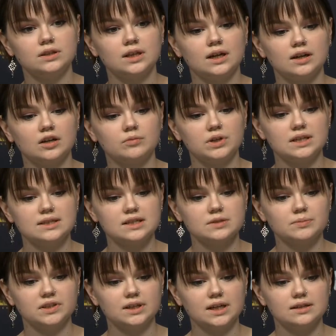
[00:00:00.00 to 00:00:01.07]
and we can
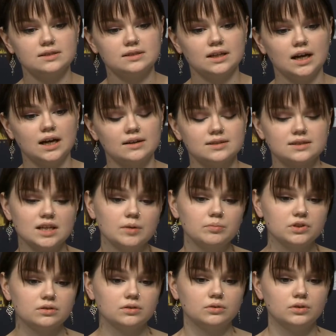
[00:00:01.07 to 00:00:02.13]
see polar
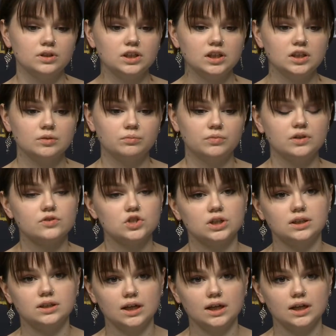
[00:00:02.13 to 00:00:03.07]
opinions in Germany.